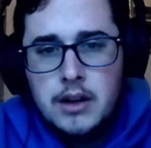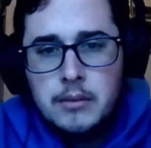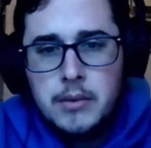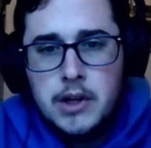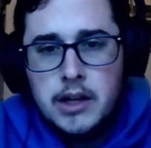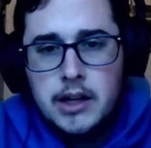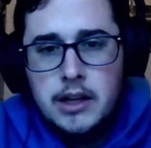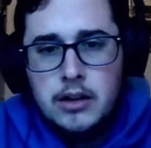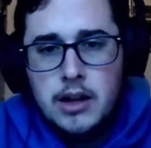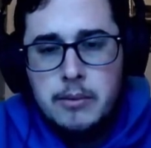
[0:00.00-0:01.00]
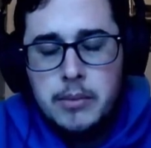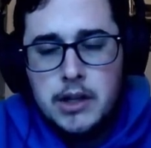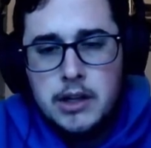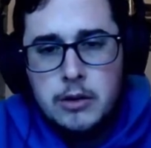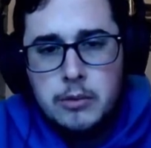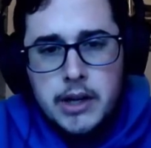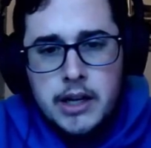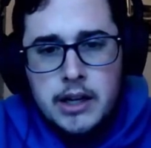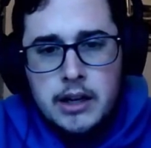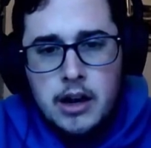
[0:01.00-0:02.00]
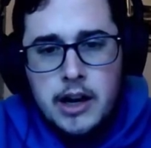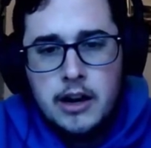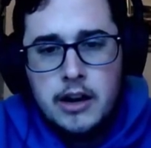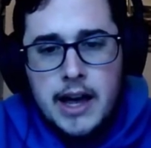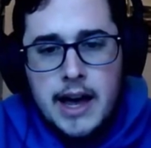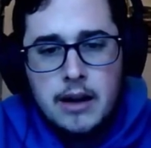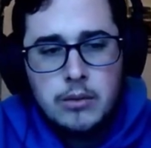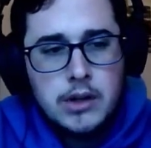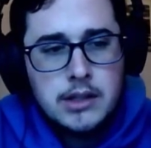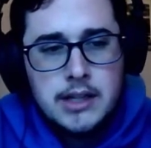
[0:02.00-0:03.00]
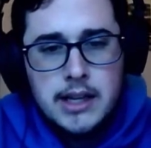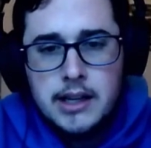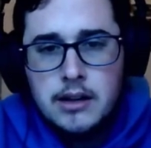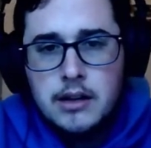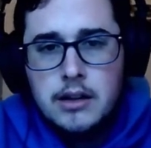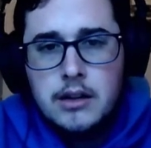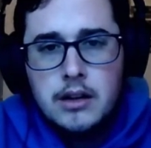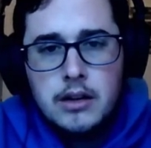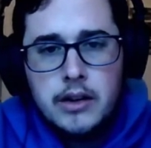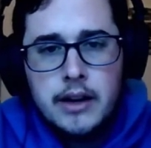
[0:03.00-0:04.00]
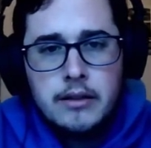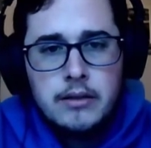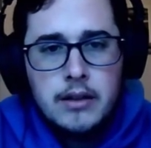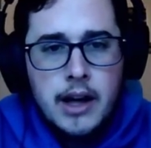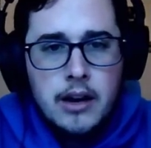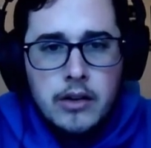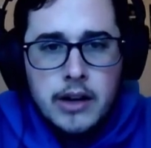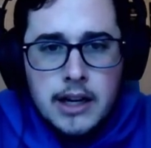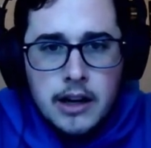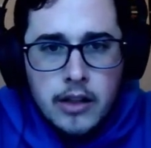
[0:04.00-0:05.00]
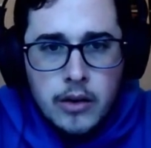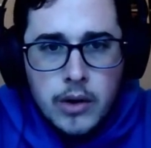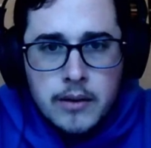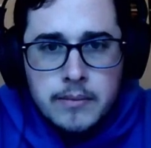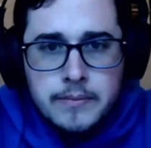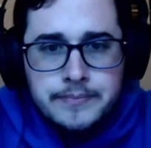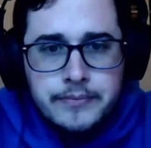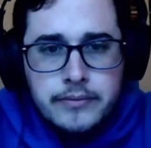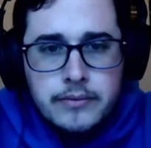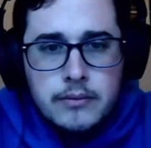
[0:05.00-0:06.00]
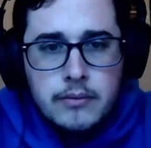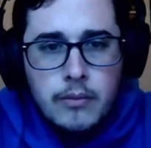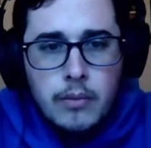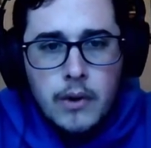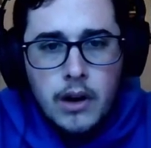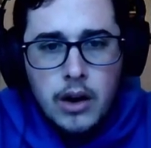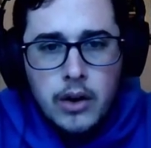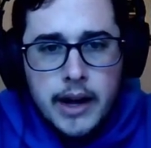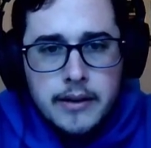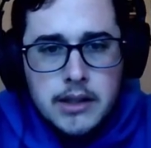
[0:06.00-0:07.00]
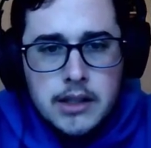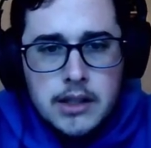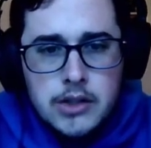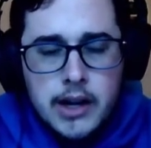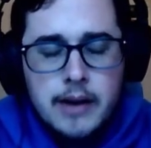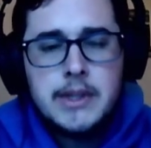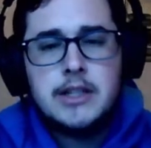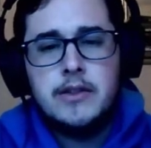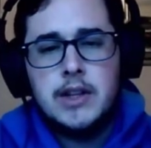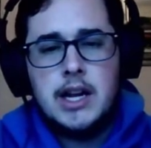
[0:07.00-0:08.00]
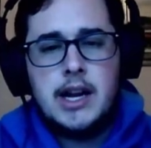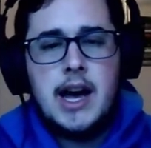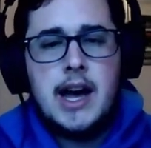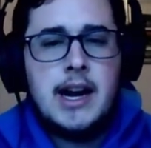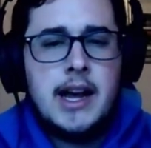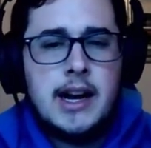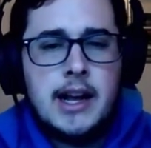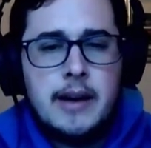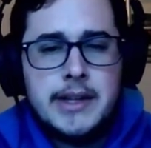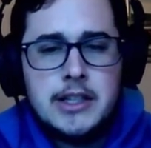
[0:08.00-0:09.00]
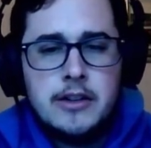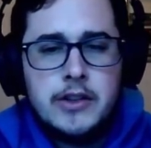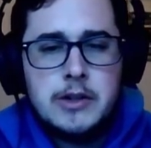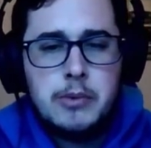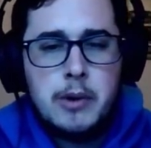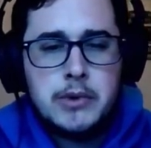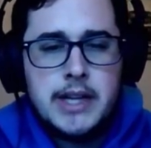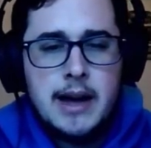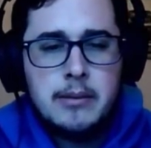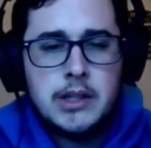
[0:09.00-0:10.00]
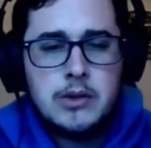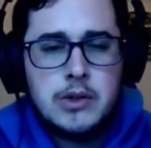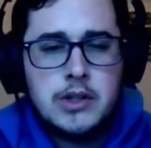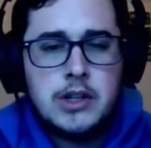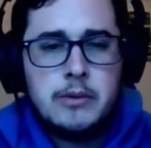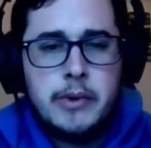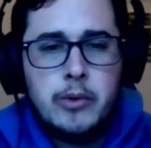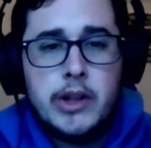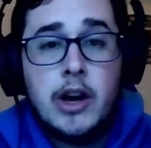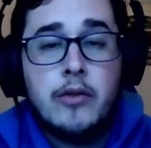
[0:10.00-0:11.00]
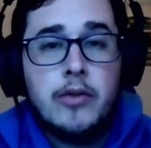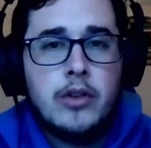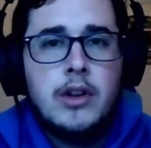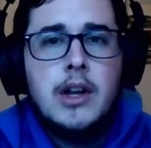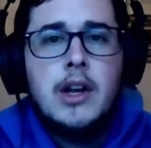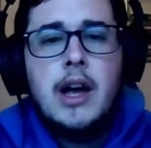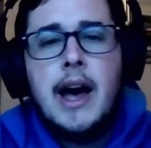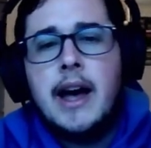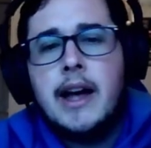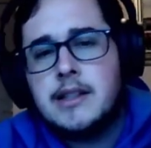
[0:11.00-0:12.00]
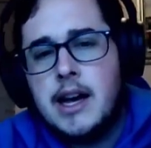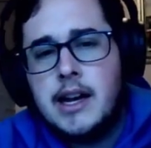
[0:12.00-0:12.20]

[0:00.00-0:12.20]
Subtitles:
I'm gonna heal up a little bit. Oh, I already had one. Dang it. Okay, I don't need another one. Okay. So I got myself a lot of kyanite, I got myself these purple tablets, which is going to be really helpful as